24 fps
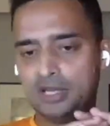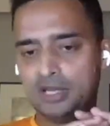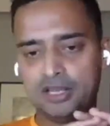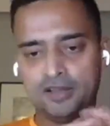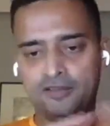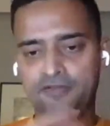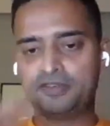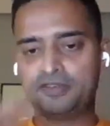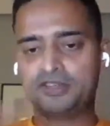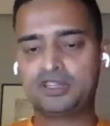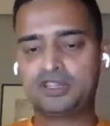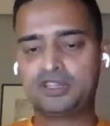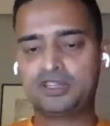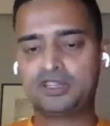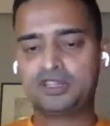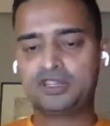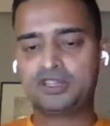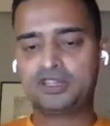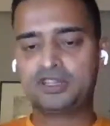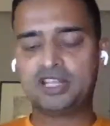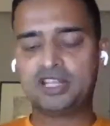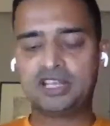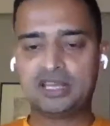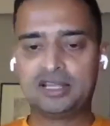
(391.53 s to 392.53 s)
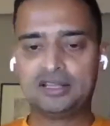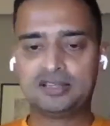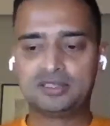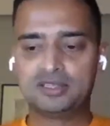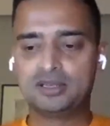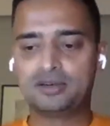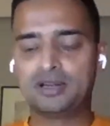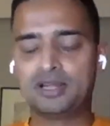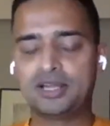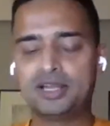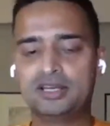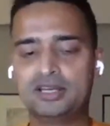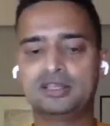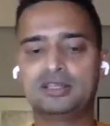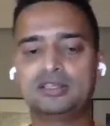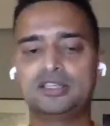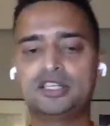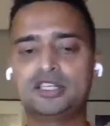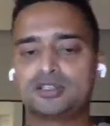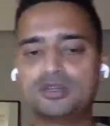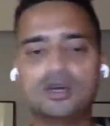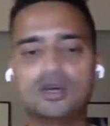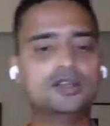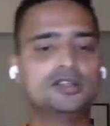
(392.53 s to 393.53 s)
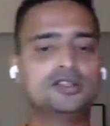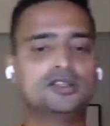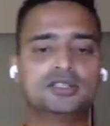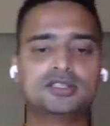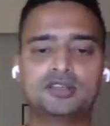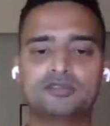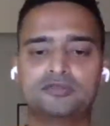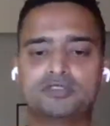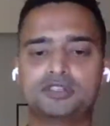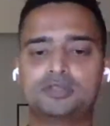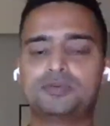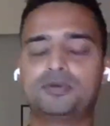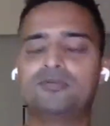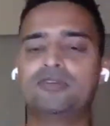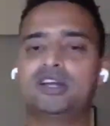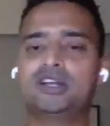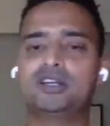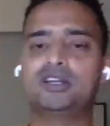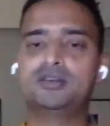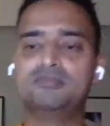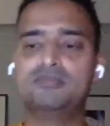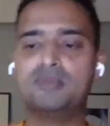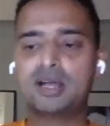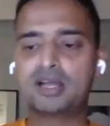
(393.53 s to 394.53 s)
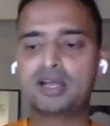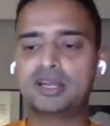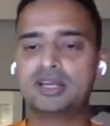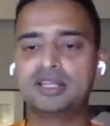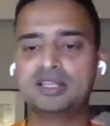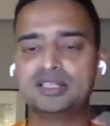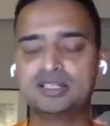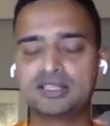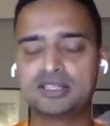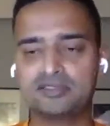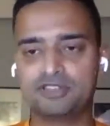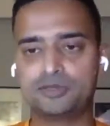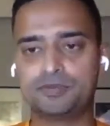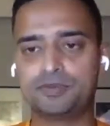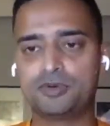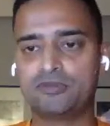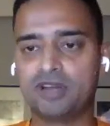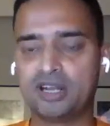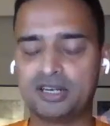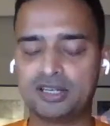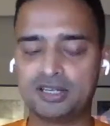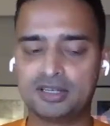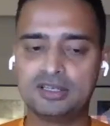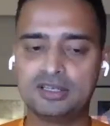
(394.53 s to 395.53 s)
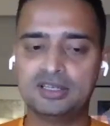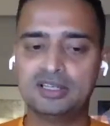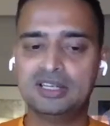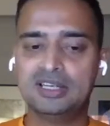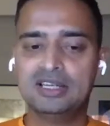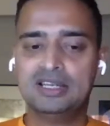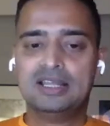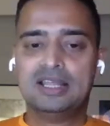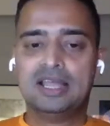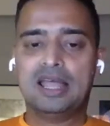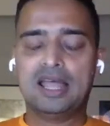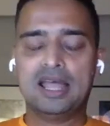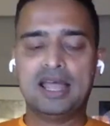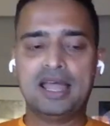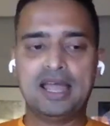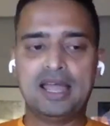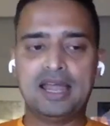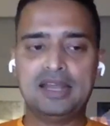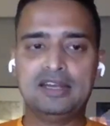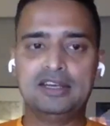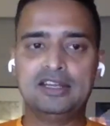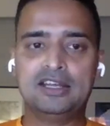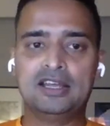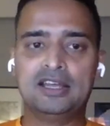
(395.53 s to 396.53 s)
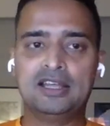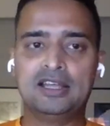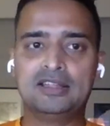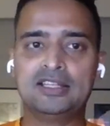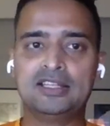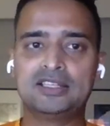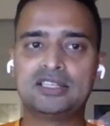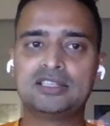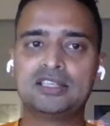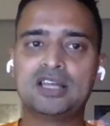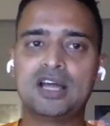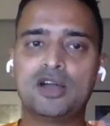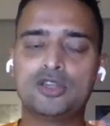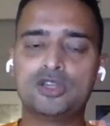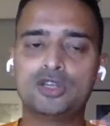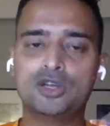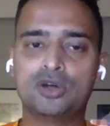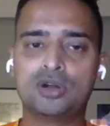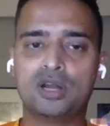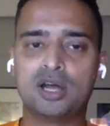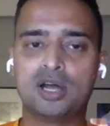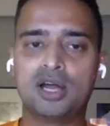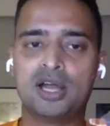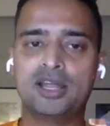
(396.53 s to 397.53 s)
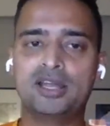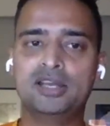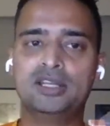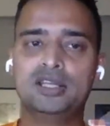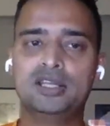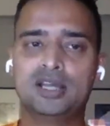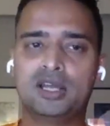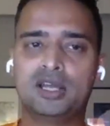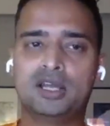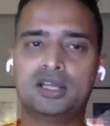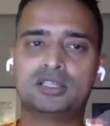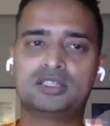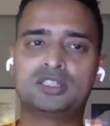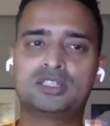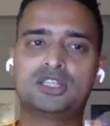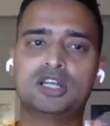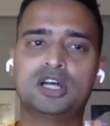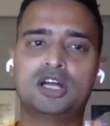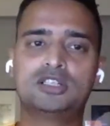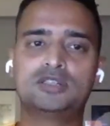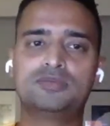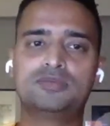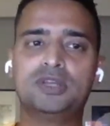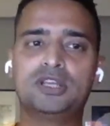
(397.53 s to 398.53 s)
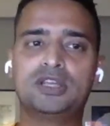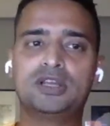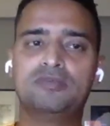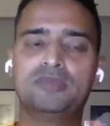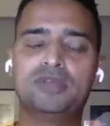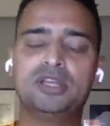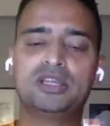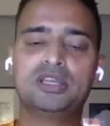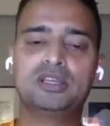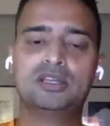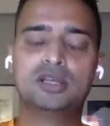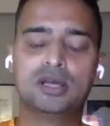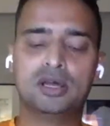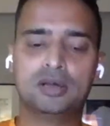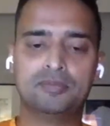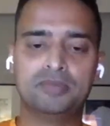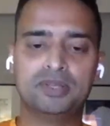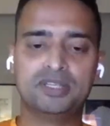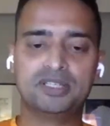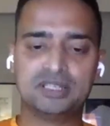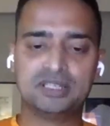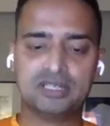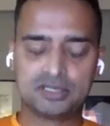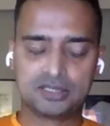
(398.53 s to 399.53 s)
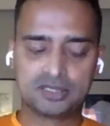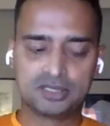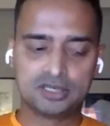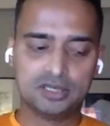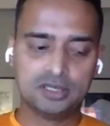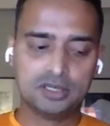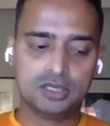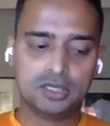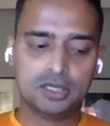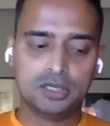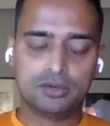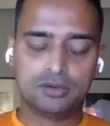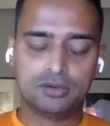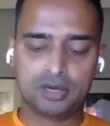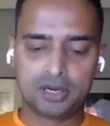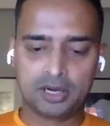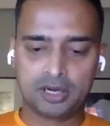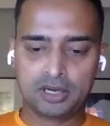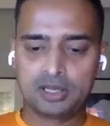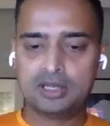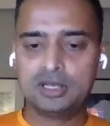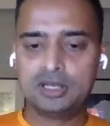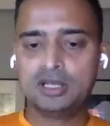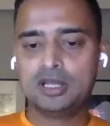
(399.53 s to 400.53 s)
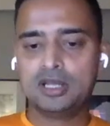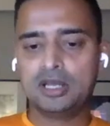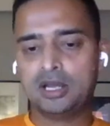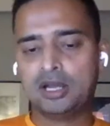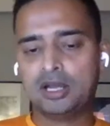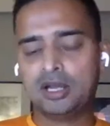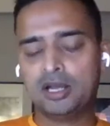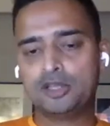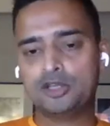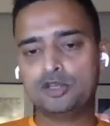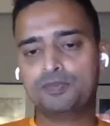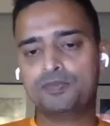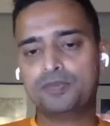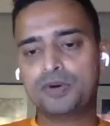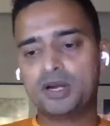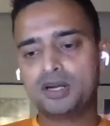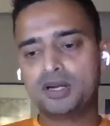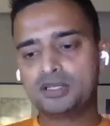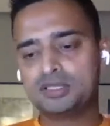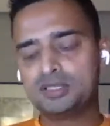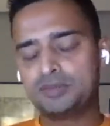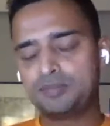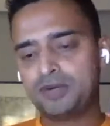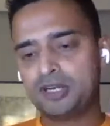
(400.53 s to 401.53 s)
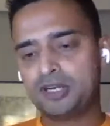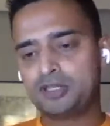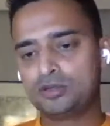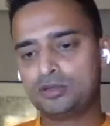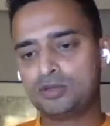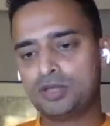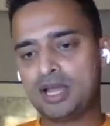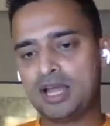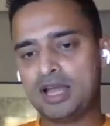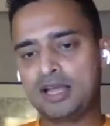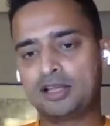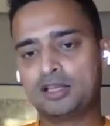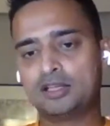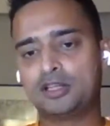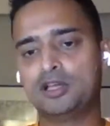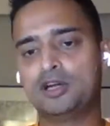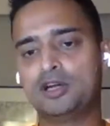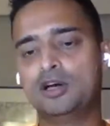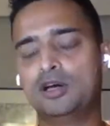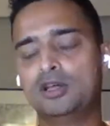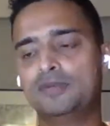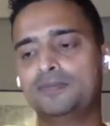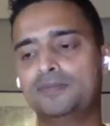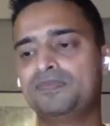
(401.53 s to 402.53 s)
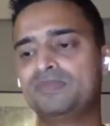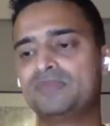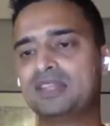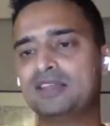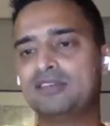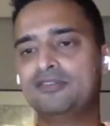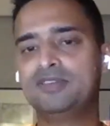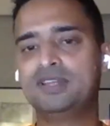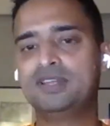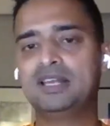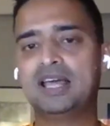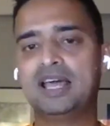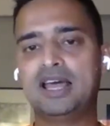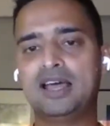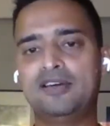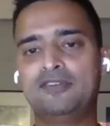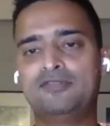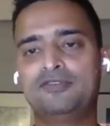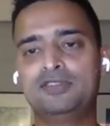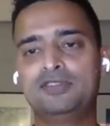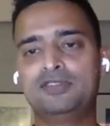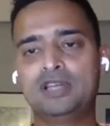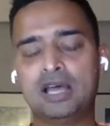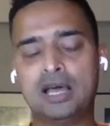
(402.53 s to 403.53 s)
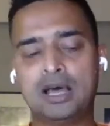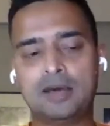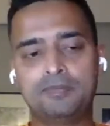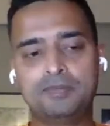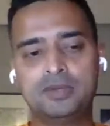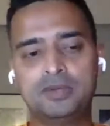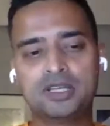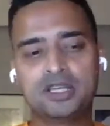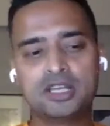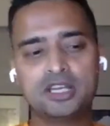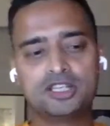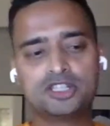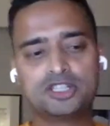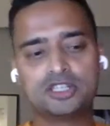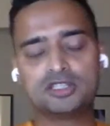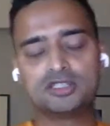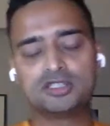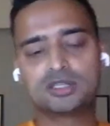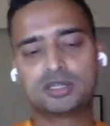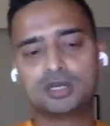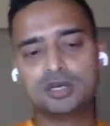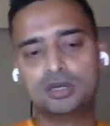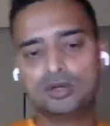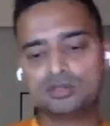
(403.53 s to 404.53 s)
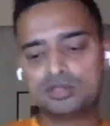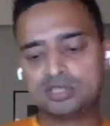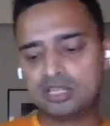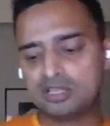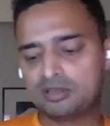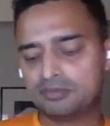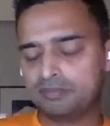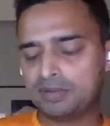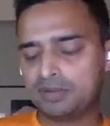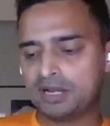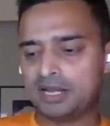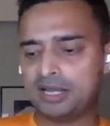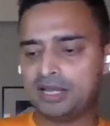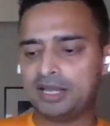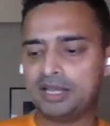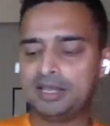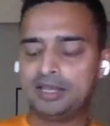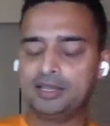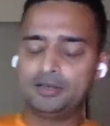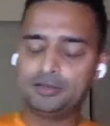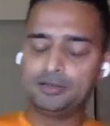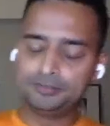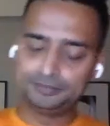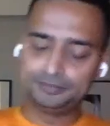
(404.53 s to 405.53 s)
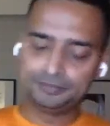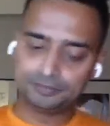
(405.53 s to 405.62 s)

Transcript: everything else, right? Technology service provider, marketing service provider. And this is how your idea starts becoming a business, right? You participate through the hackathon. We'll have the applications closing by